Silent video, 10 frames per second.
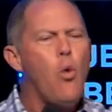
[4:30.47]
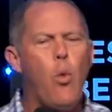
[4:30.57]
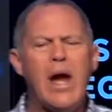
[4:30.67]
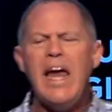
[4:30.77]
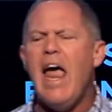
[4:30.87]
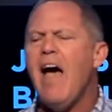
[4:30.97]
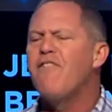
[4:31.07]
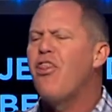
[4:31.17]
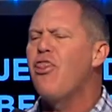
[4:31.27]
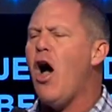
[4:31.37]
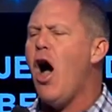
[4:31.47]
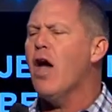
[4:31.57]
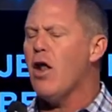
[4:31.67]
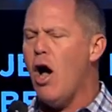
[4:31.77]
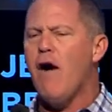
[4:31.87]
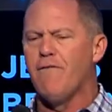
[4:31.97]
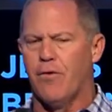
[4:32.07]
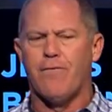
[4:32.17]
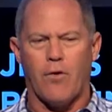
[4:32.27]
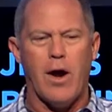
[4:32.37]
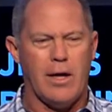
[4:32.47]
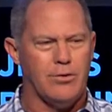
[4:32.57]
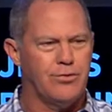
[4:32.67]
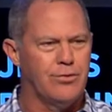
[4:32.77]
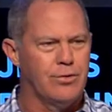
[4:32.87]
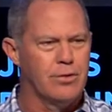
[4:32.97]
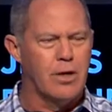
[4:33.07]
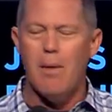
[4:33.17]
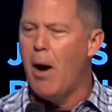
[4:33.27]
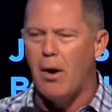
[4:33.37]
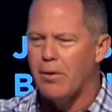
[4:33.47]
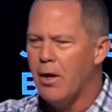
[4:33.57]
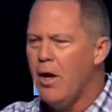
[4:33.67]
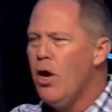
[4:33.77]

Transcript: We have thought of the phrase. Come on,